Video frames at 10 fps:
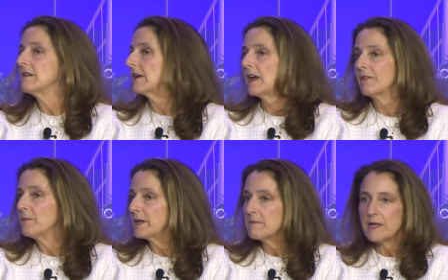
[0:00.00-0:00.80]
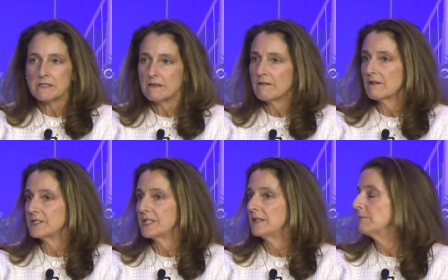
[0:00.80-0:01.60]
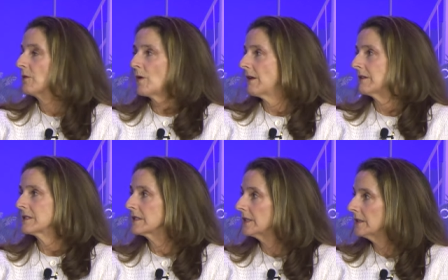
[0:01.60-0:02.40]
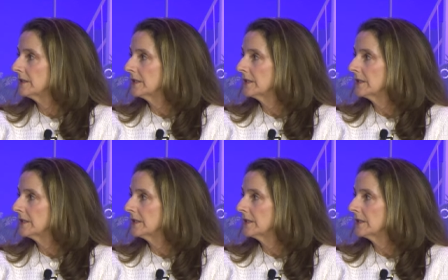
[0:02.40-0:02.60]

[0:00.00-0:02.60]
Not everybody makes it on our team, quite honestly.